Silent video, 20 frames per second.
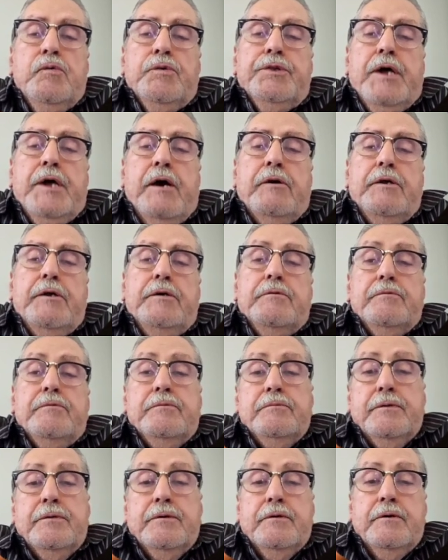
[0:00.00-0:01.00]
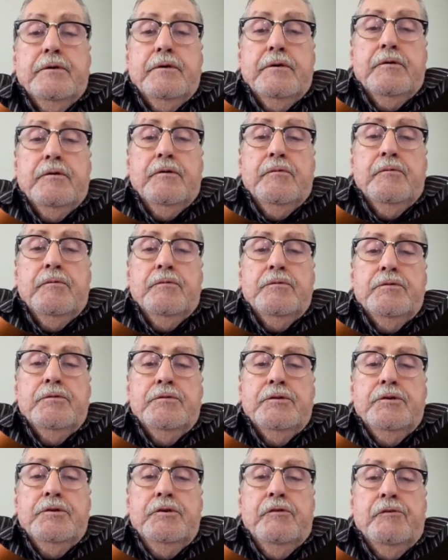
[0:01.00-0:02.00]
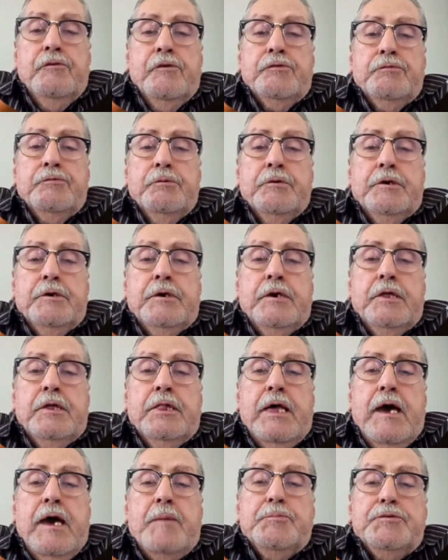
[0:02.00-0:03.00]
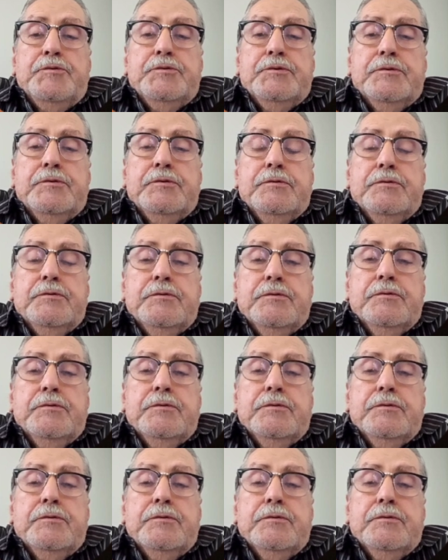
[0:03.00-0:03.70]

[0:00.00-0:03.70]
Without it, the universe would collapse.